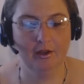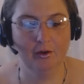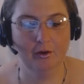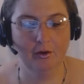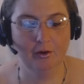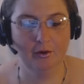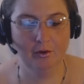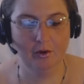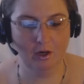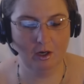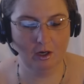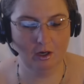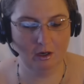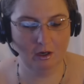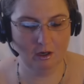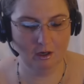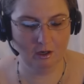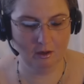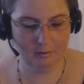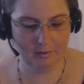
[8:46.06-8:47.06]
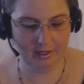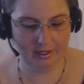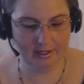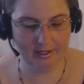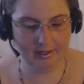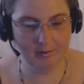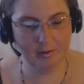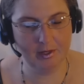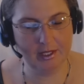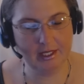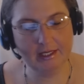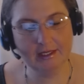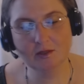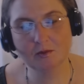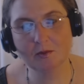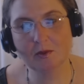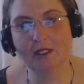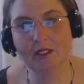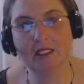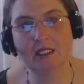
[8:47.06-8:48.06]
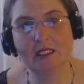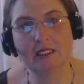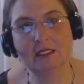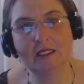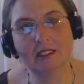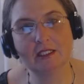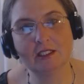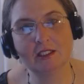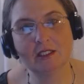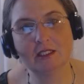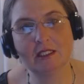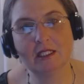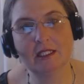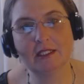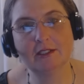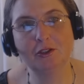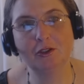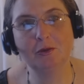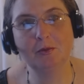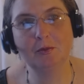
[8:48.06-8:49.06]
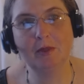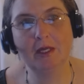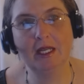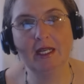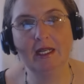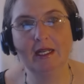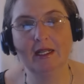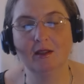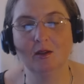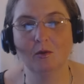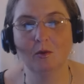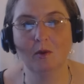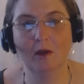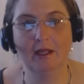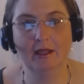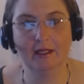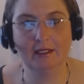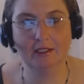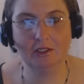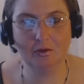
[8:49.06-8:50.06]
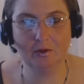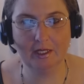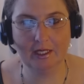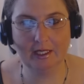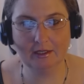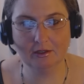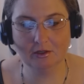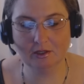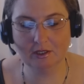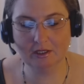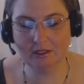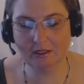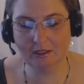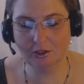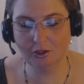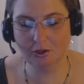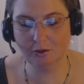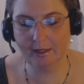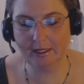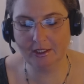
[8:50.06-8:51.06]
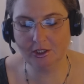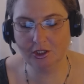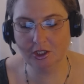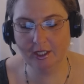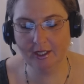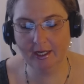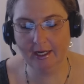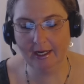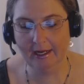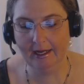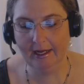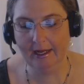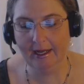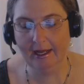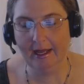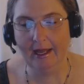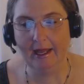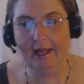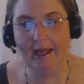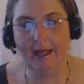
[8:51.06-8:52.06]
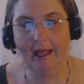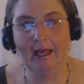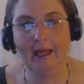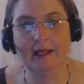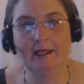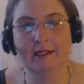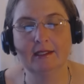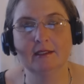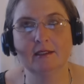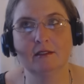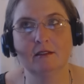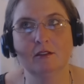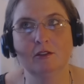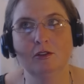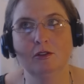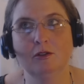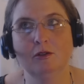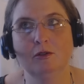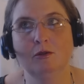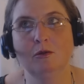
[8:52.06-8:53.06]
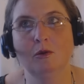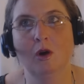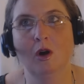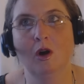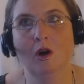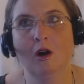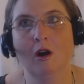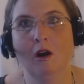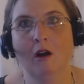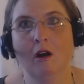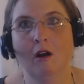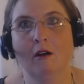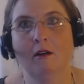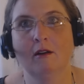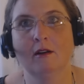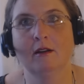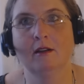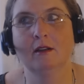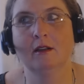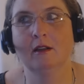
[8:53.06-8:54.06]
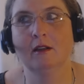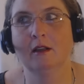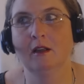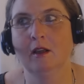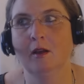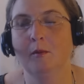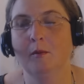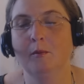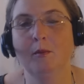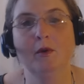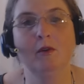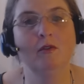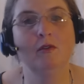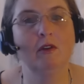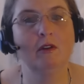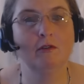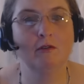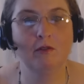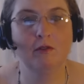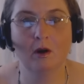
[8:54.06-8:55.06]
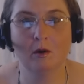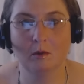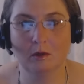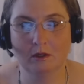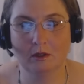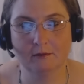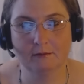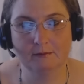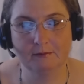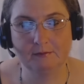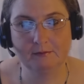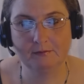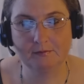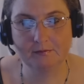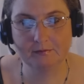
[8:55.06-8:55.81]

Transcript: You are making peace with the decisions that you made and the way that you handled the situation. And you are moving forward.